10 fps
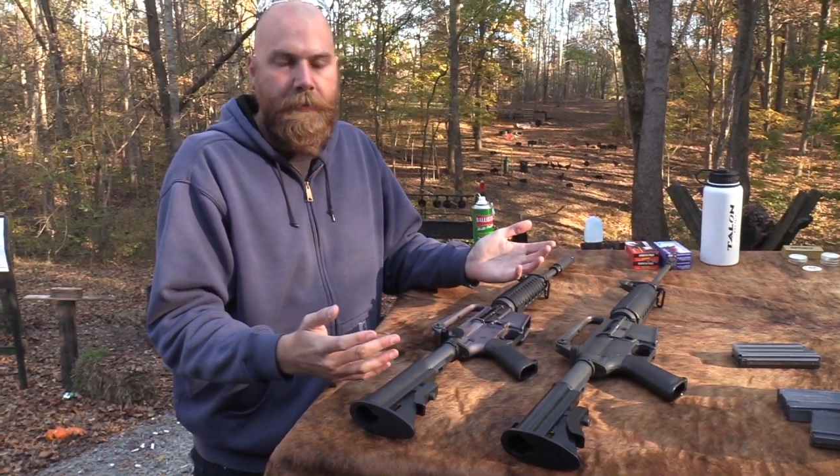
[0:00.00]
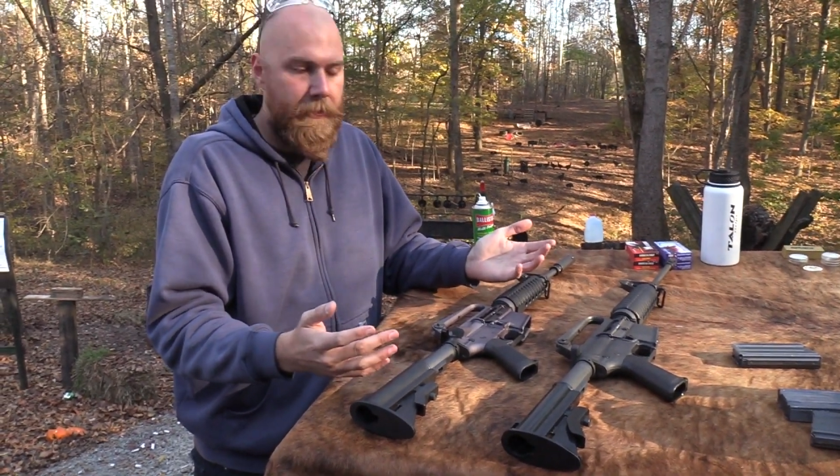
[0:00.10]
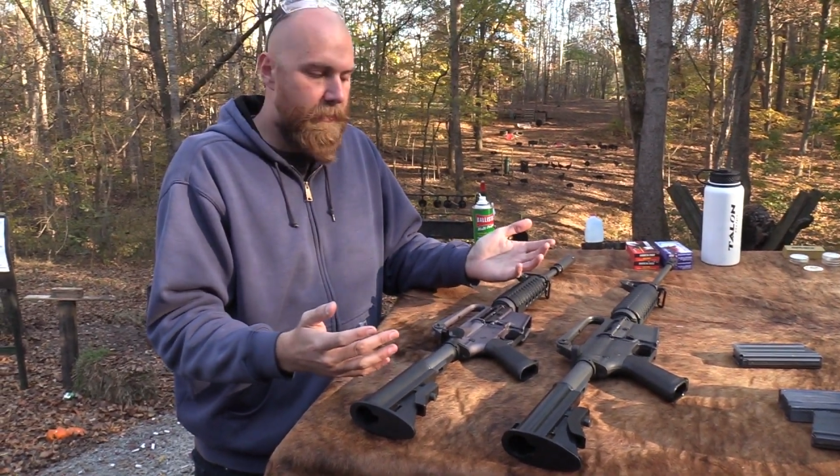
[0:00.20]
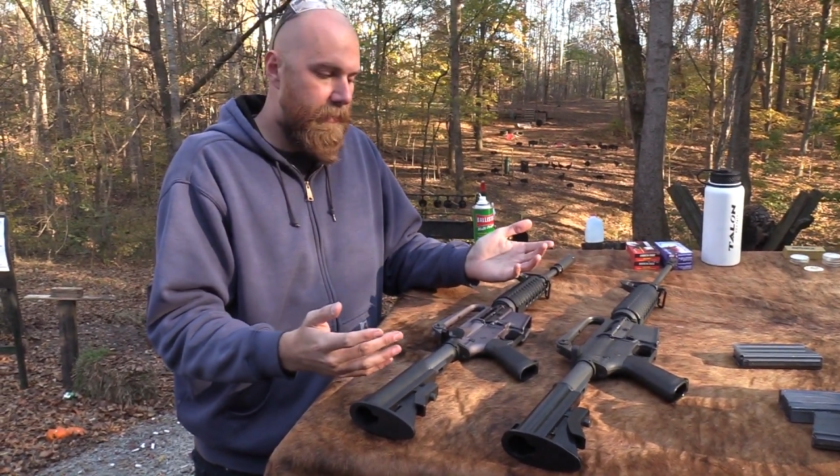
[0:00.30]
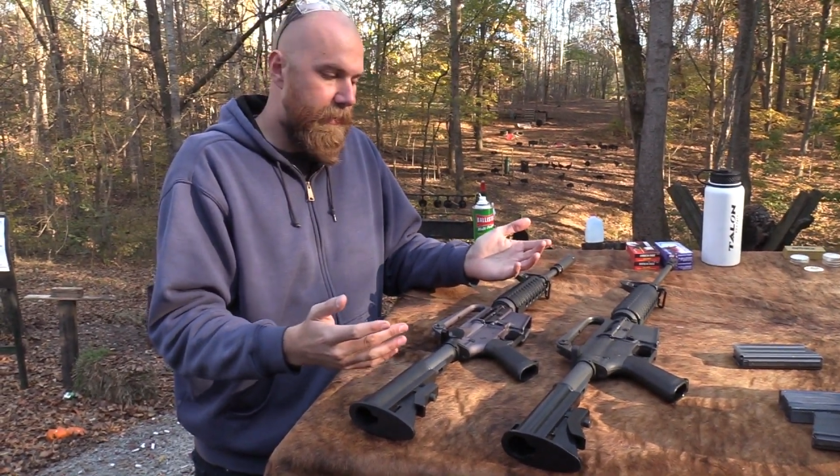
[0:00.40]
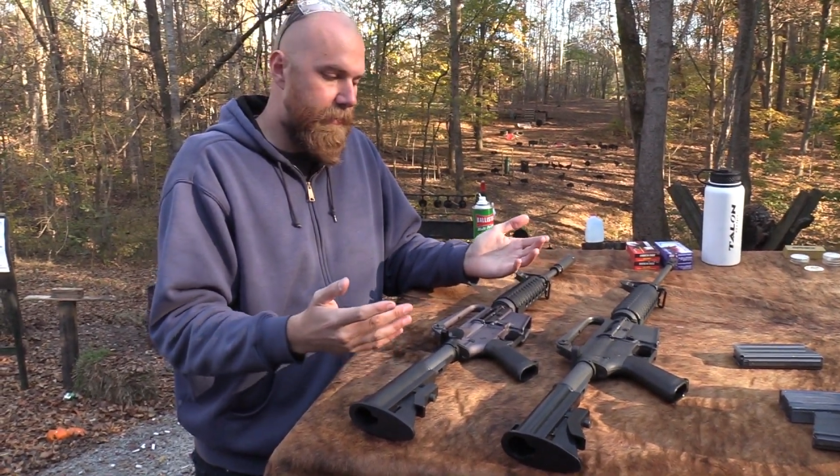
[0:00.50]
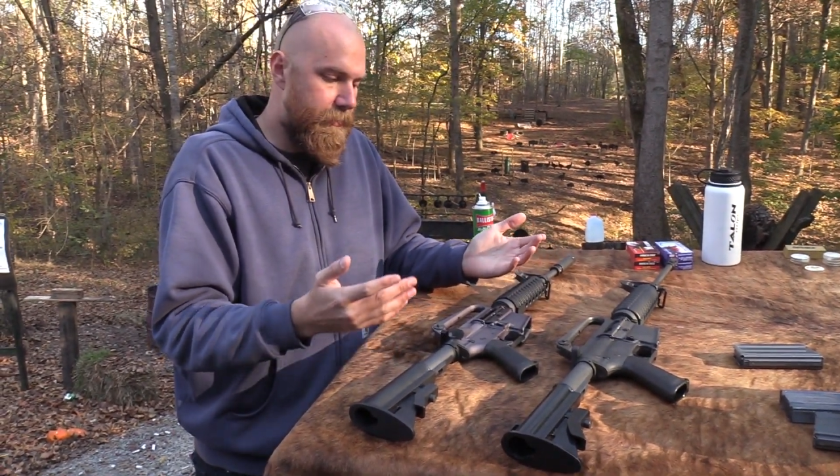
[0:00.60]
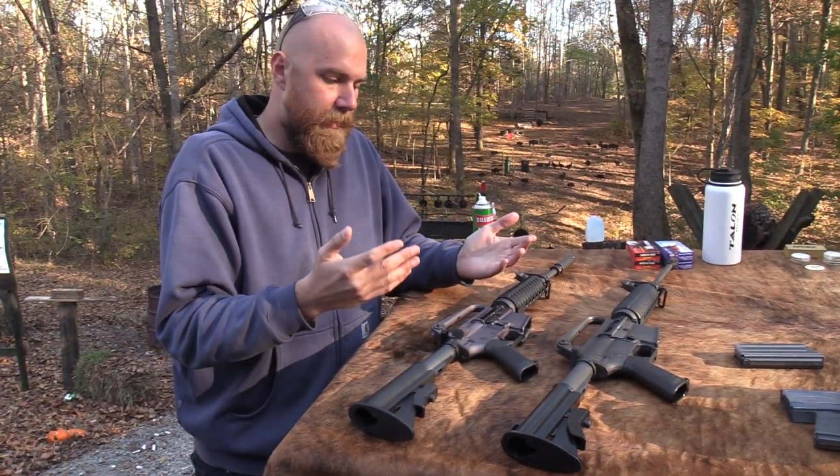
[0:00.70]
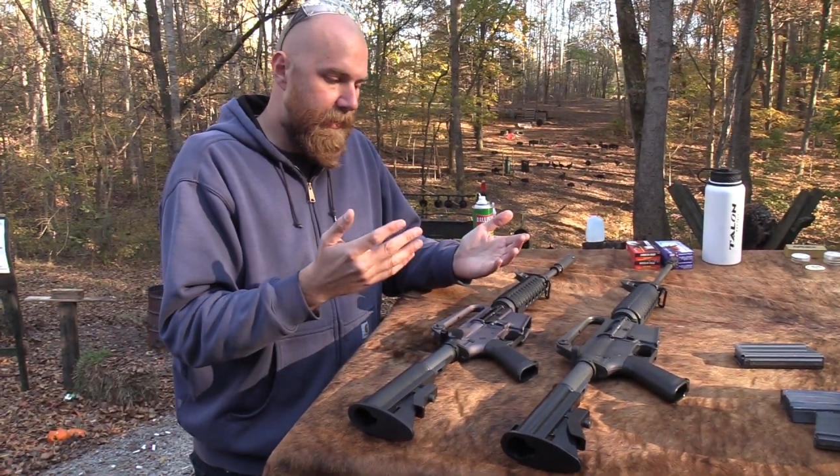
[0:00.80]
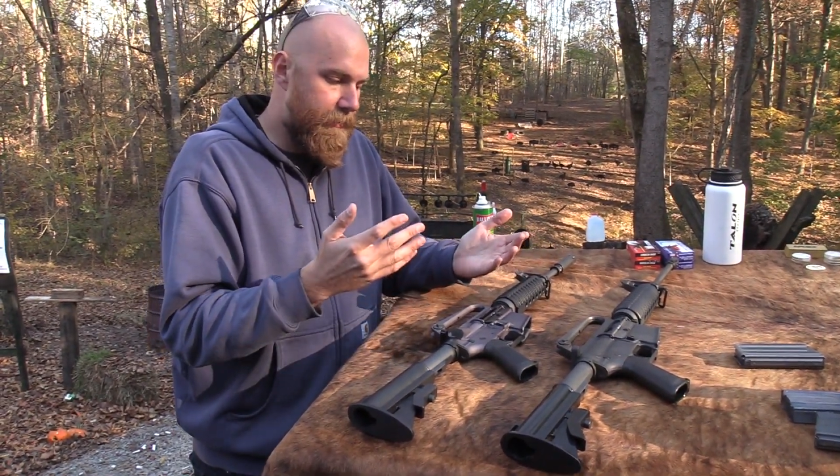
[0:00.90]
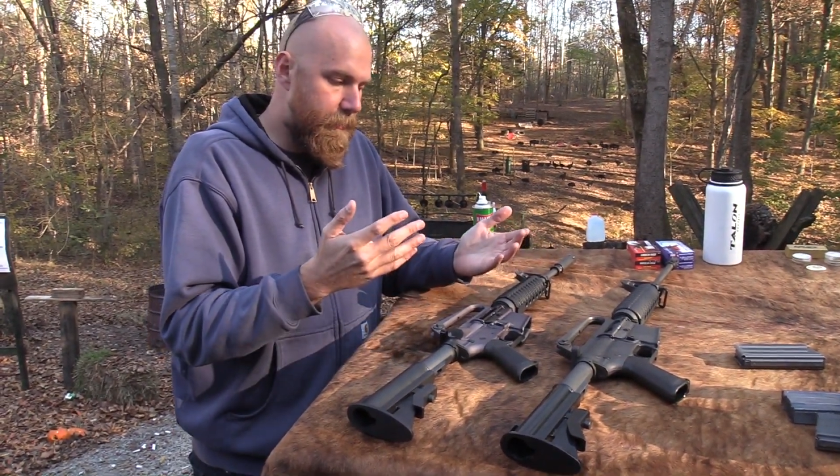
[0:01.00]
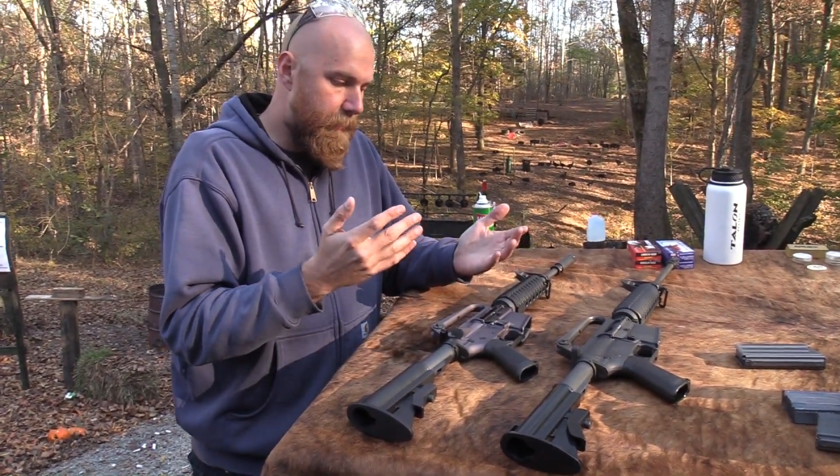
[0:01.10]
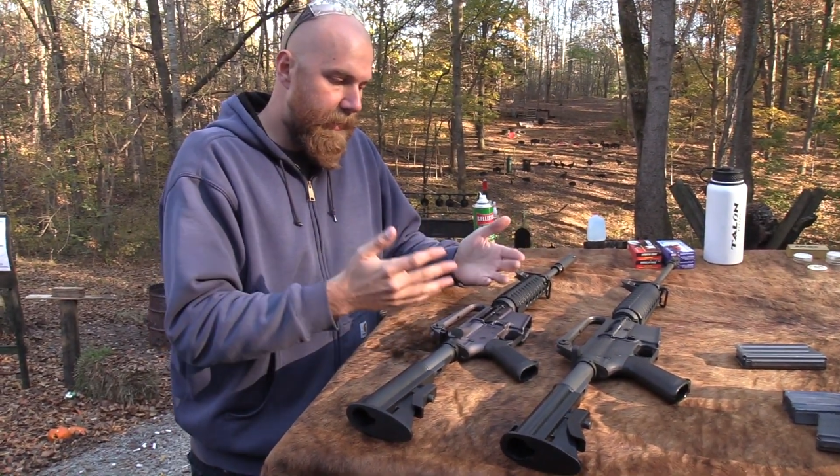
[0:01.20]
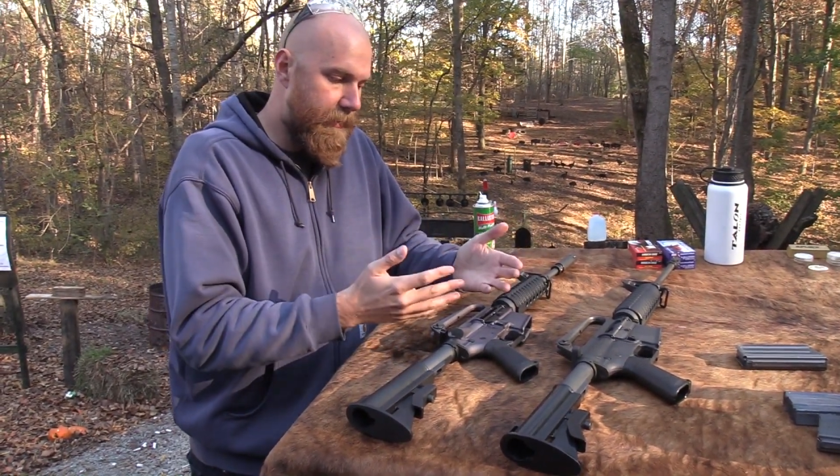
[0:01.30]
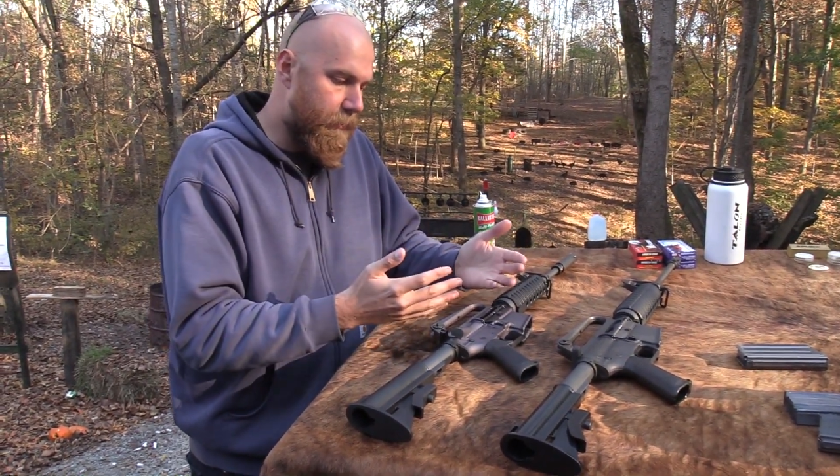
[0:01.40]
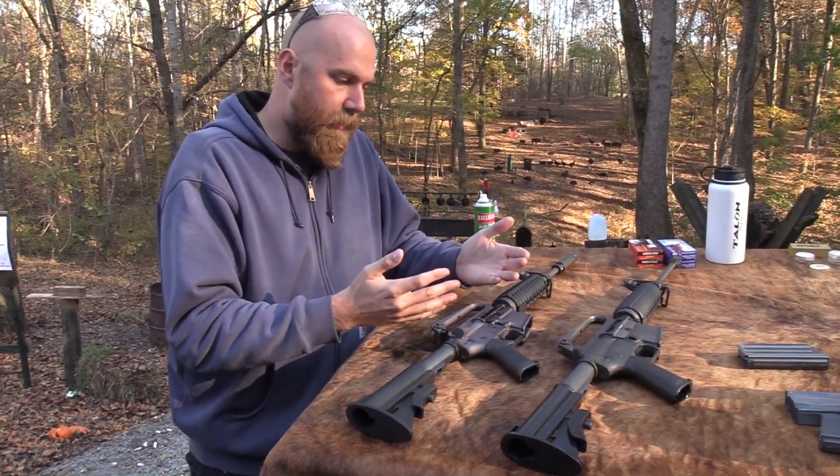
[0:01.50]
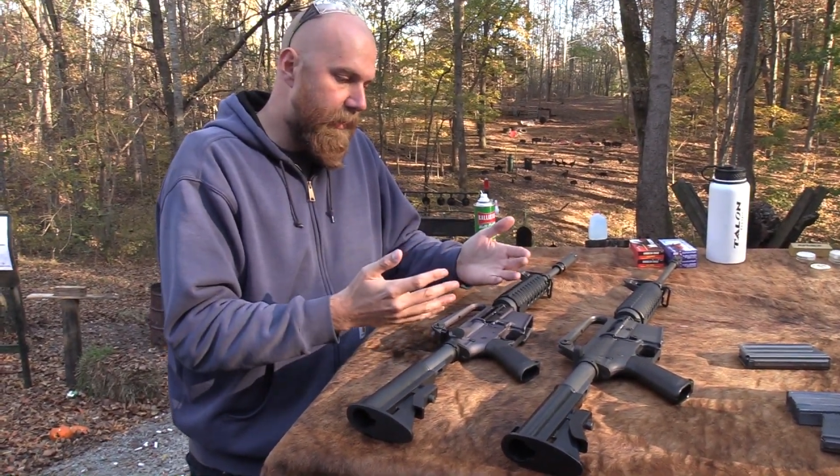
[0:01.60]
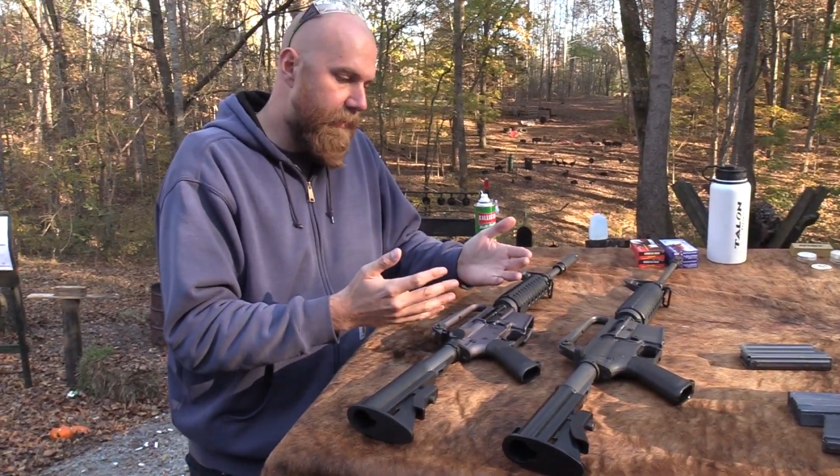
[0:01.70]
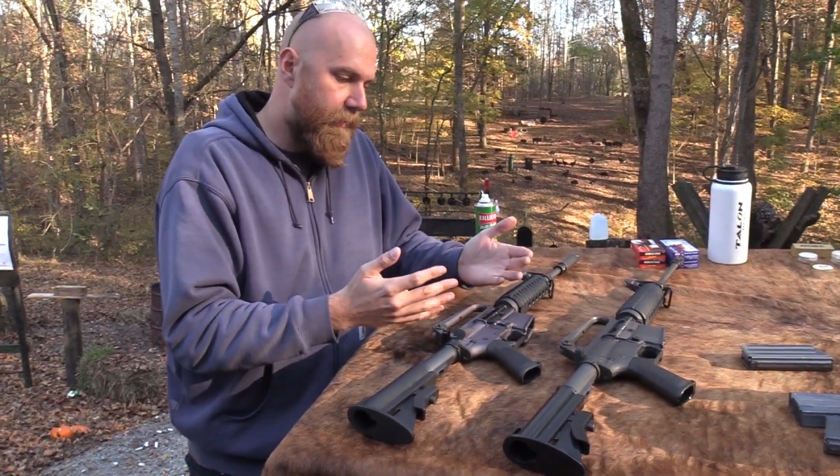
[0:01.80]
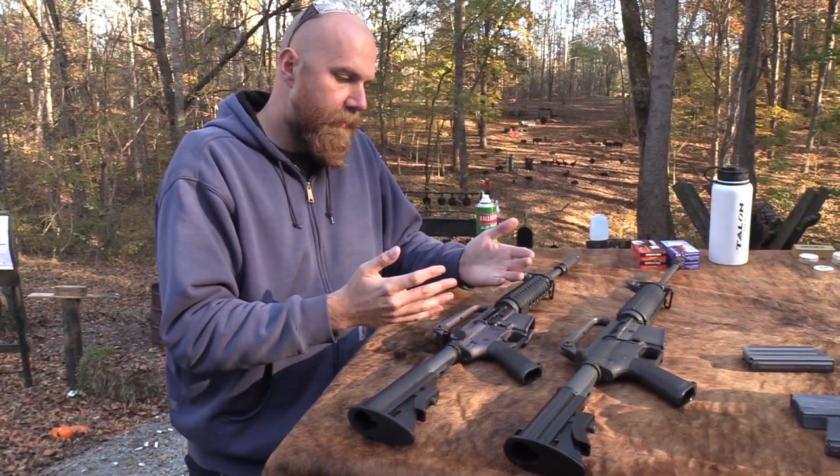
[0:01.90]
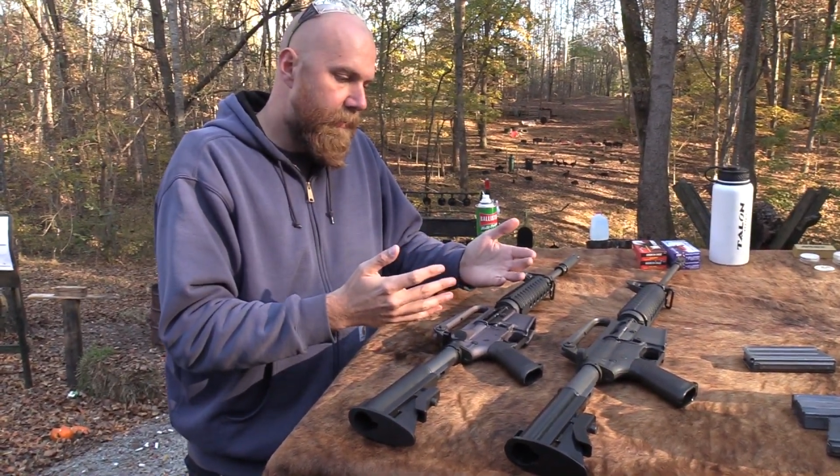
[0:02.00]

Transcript: and then they decided to make it gray